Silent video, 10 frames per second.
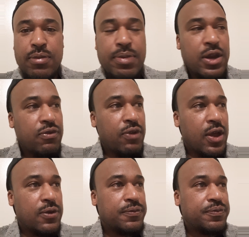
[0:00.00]
pedophile.
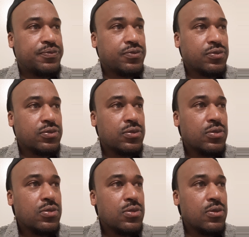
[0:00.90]

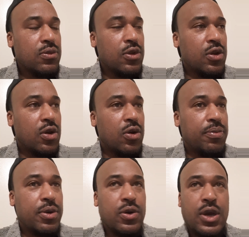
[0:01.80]
You know,
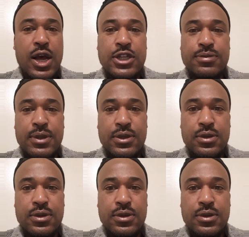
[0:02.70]
Bill Cosby,